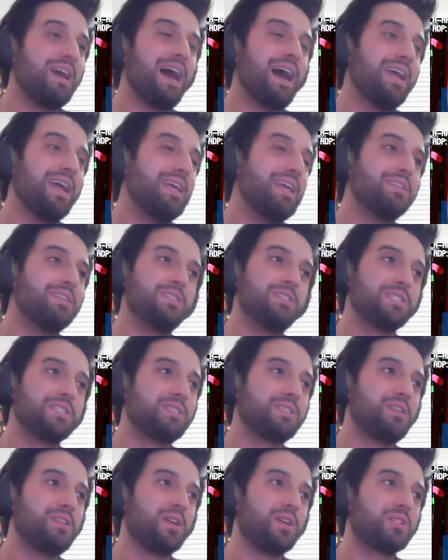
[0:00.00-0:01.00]
It's
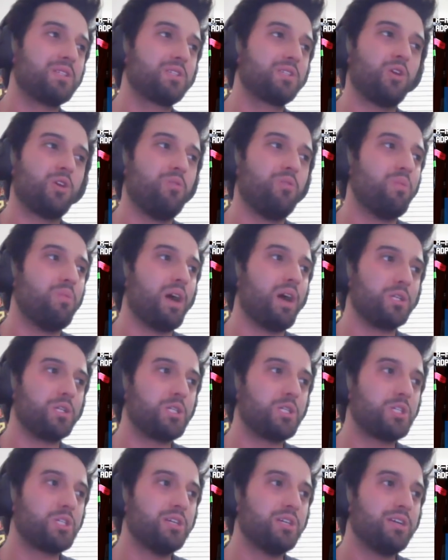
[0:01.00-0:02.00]
just, there's so
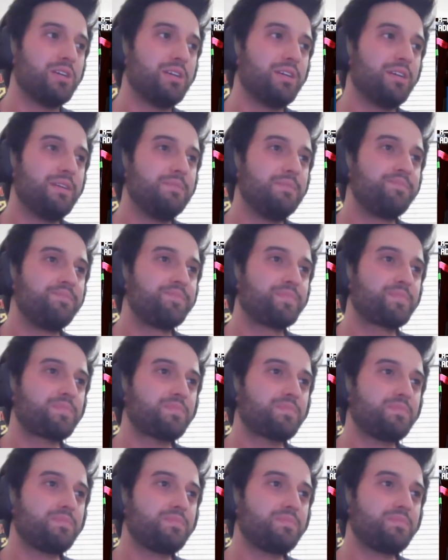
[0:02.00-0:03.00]
much.
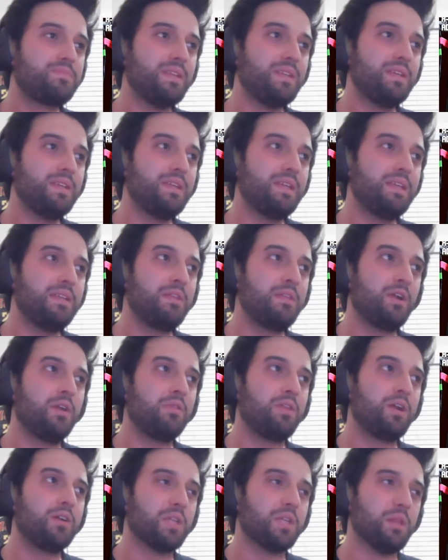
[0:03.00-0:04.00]

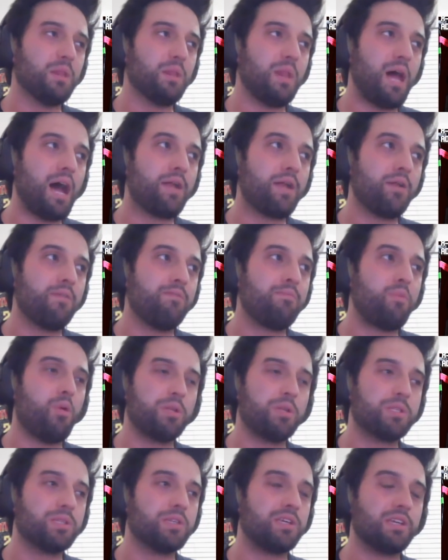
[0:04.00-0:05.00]
There's a lot of
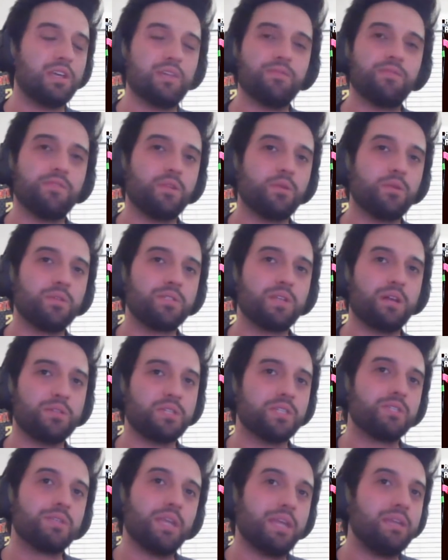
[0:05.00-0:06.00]
points league influence. I'll
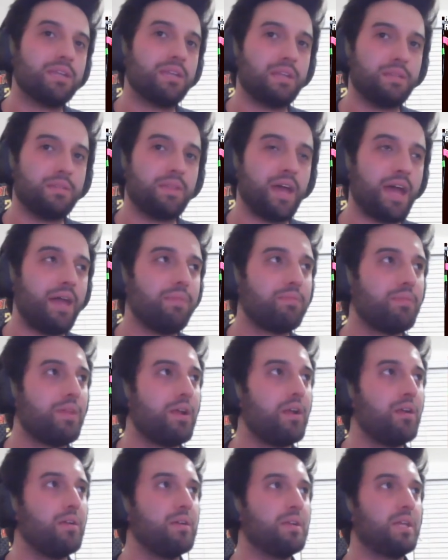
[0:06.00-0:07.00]
just end it at that.
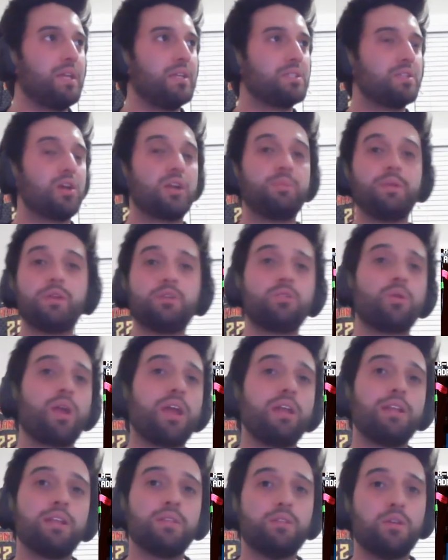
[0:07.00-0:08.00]
He's going to be
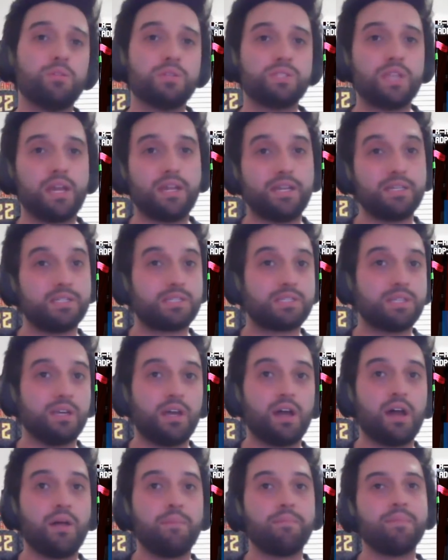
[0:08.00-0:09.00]
great in those settings.
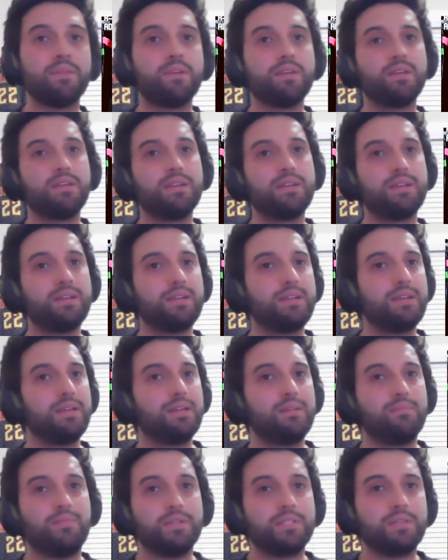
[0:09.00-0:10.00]

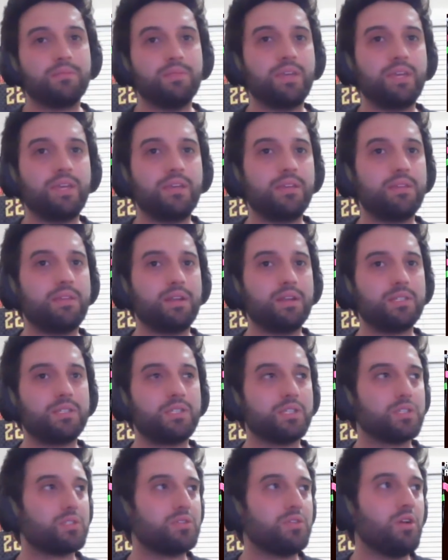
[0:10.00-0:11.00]
But to me, there's
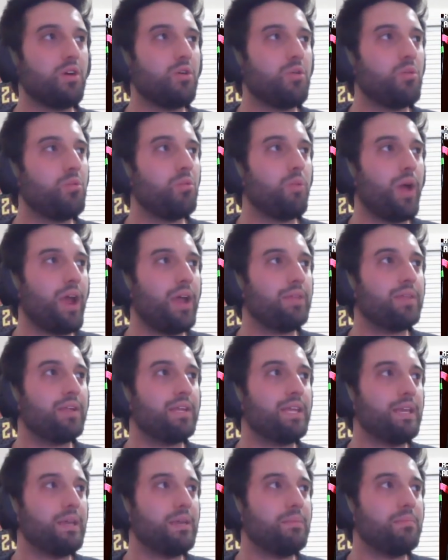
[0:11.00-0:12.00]
just no way that
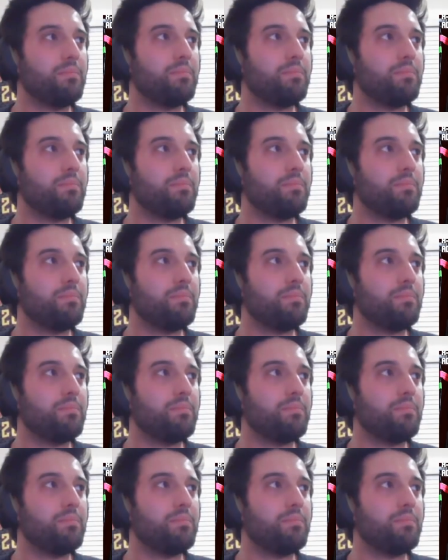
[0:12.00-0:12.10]
he